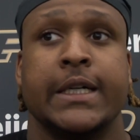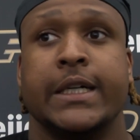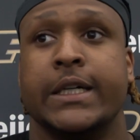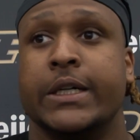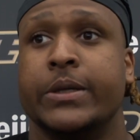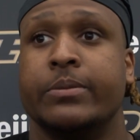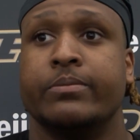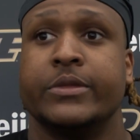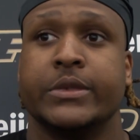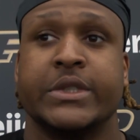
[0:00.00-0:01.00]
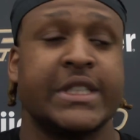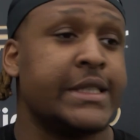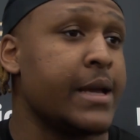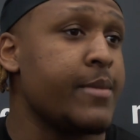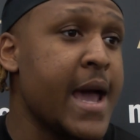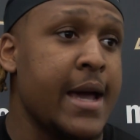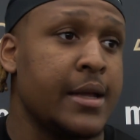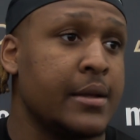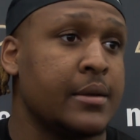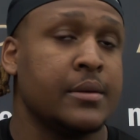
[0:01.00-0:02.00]
um, C.J.
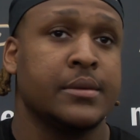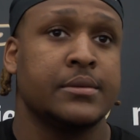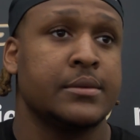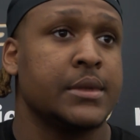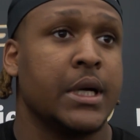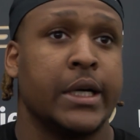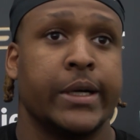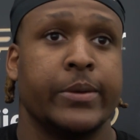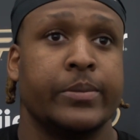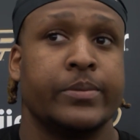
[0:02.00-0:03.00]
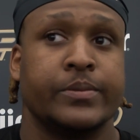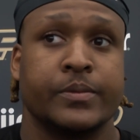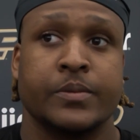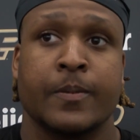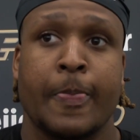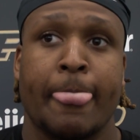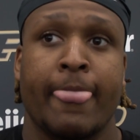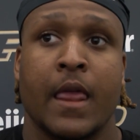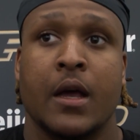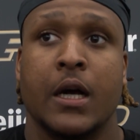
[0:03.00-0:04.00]
Madden, um,
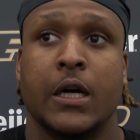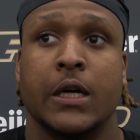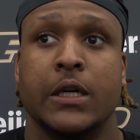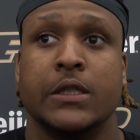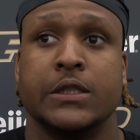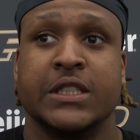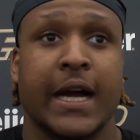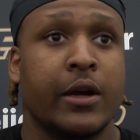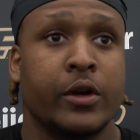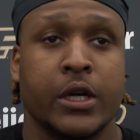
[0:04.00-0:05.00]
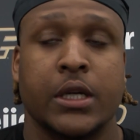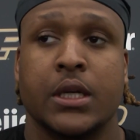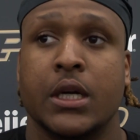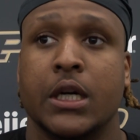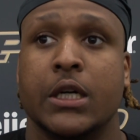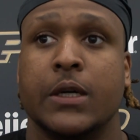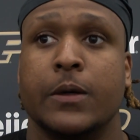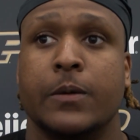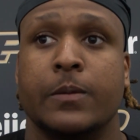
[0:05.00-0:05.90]
uh, Jaira, um,